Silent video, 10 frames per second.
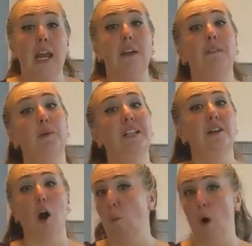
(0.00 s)
If you did
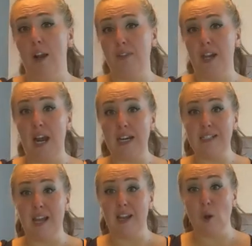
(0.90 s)
not want the honey
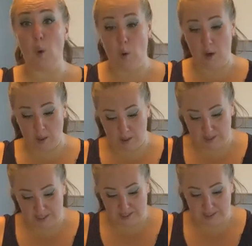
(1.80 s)
scent or
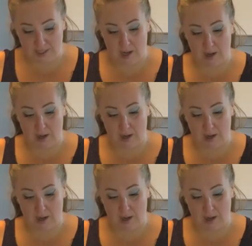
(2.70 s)
this